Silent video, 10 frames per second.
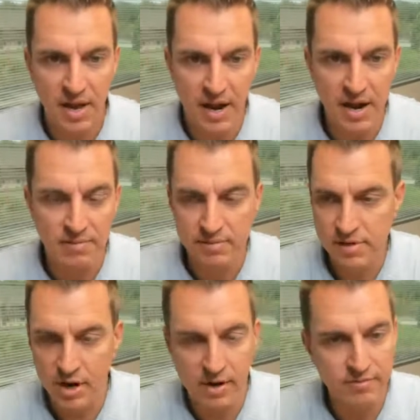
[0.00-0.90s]
and
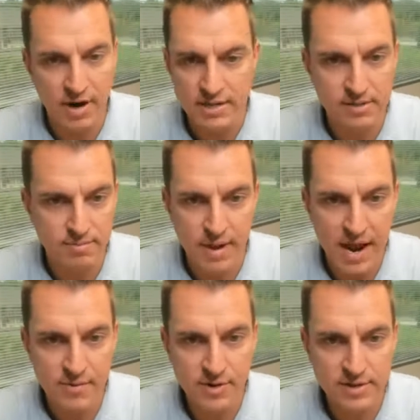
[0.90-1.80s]
I've read some
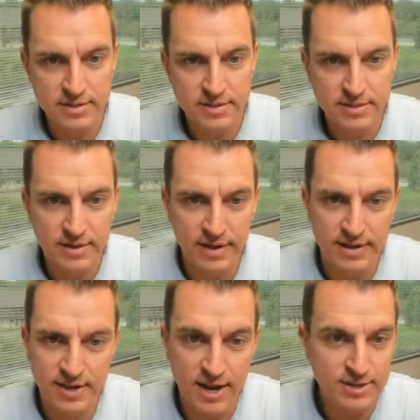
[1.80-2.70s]
bad ones,
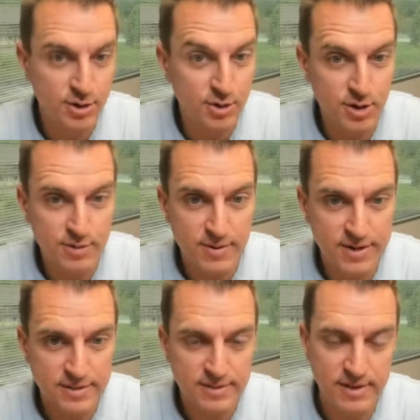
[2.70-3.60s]
not so good
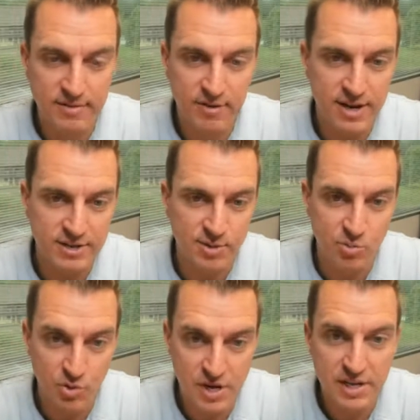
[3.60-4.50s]
ones. I've read
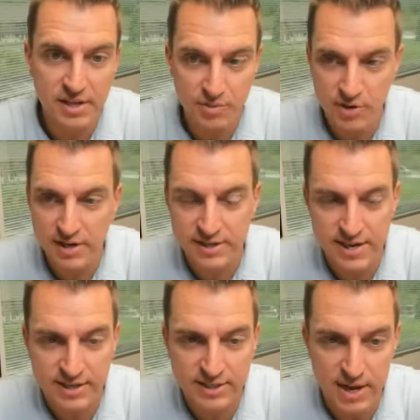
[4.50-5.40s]
some really,
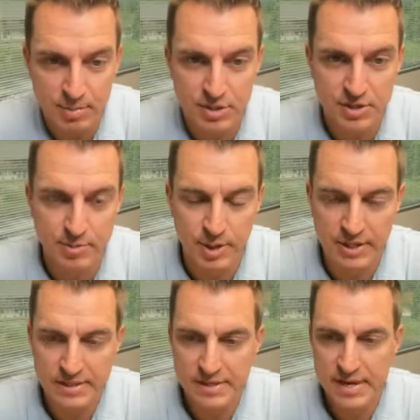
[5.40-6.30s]
really exceptional
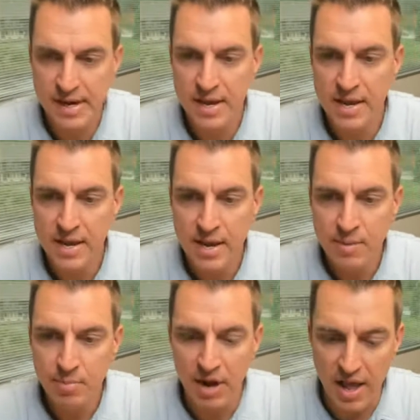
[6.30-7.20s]
books.
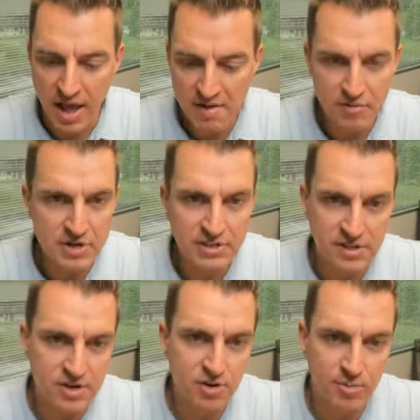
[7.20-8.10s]
But every
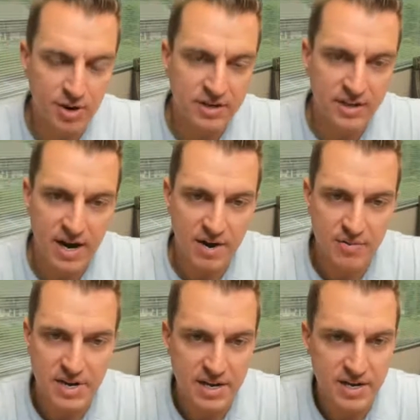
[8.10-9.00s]
single book that I
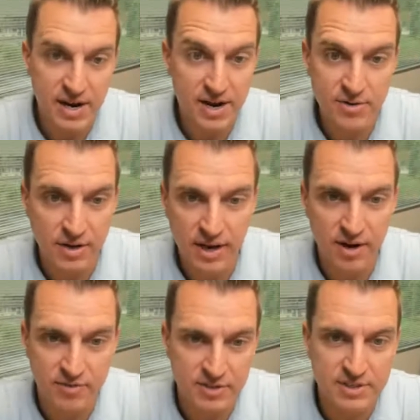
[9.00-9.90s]
read, and I don't
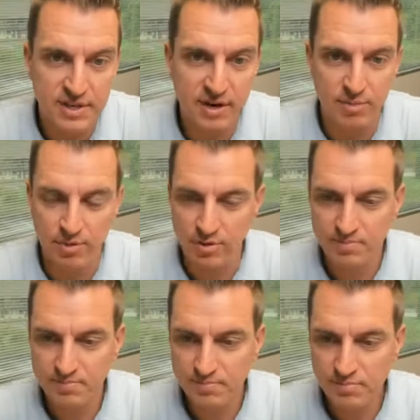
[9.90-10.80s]
care if it's terrible,
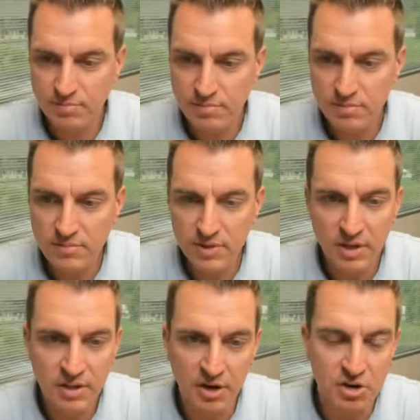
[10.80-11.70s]

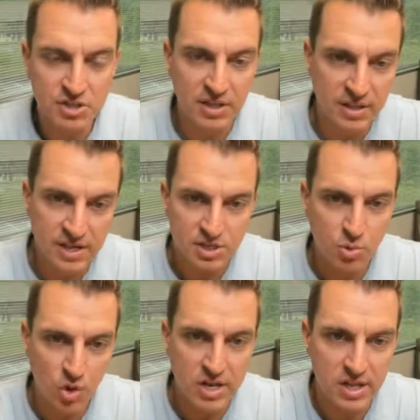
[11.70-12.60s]
there is at
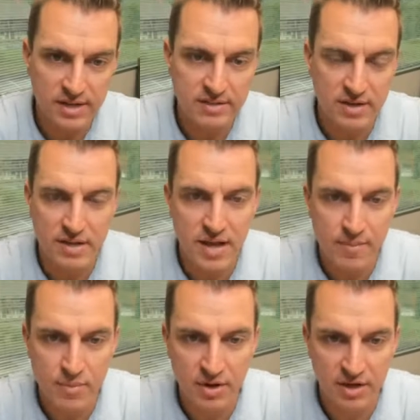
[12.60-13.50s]
least one lesson in
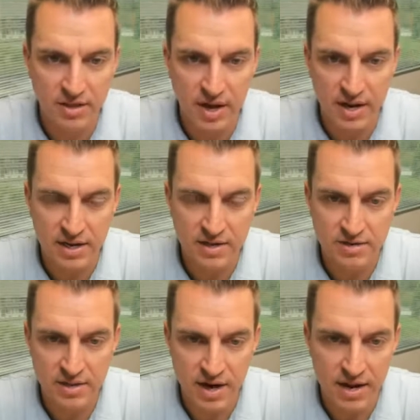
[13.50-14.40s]
that book that
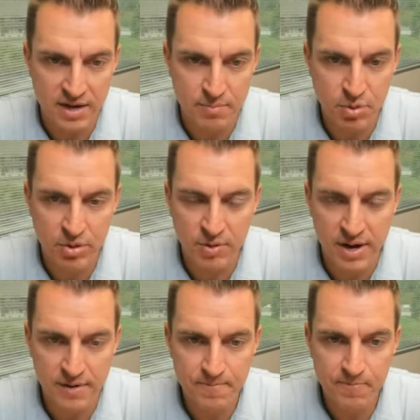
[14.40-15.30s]
I can pull away.